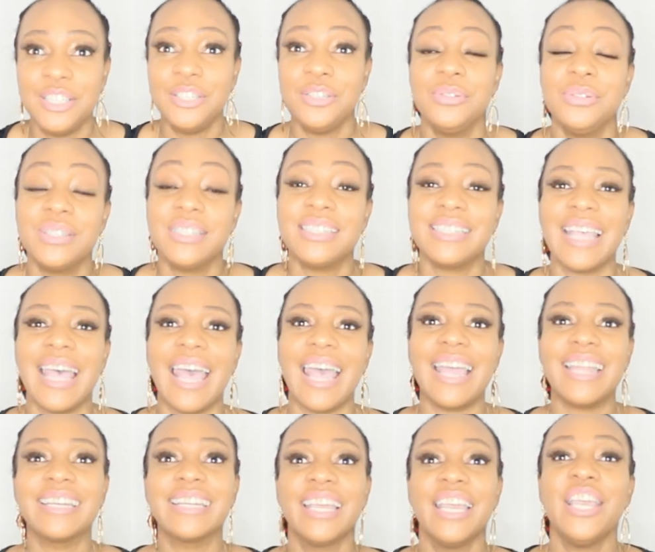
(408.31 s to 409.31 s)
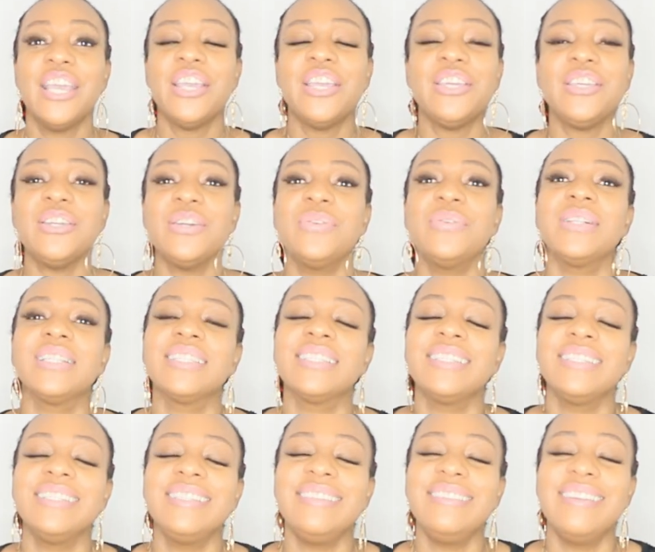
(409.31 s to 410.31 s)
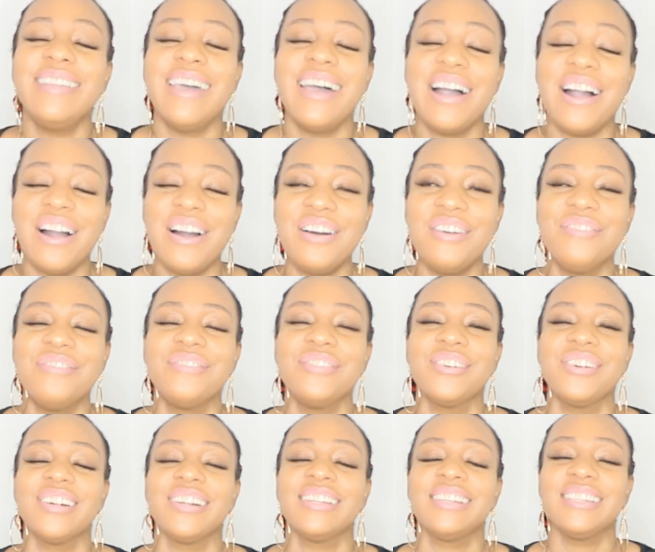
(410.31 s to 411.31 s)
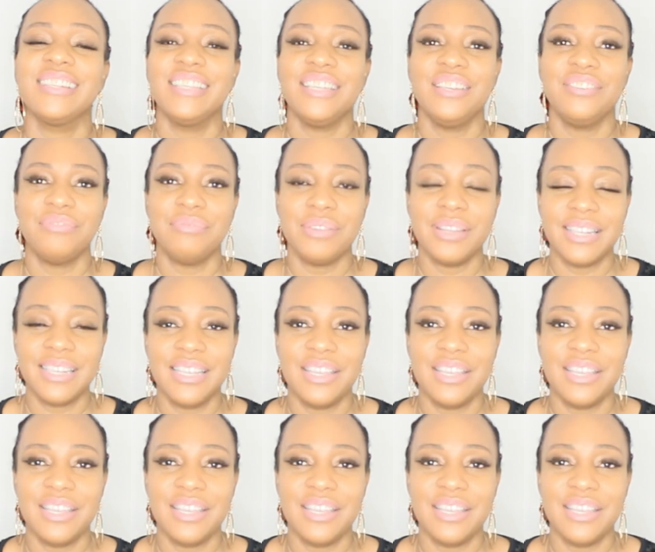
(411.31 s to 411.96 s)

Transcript: You said, you will never leave me,